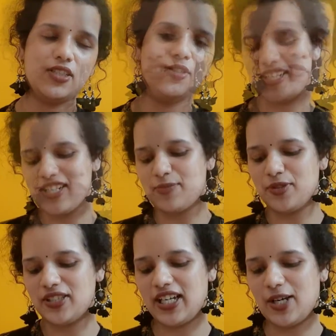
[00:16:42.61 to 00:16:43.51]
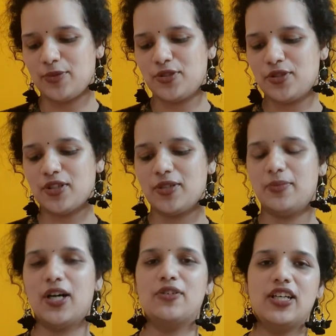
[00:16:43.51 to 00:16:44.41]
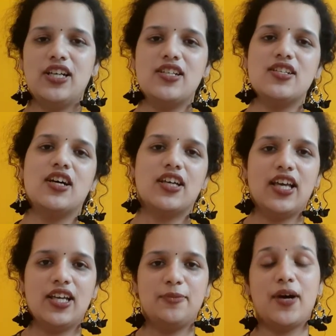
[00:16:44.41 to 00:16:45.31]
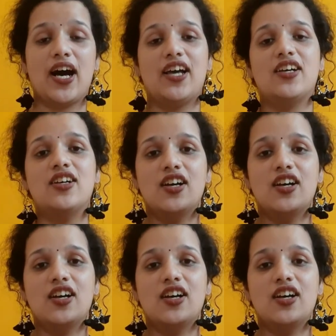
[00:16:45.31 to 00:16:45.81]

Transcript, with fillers: so the next book that i'm going to talk about is again by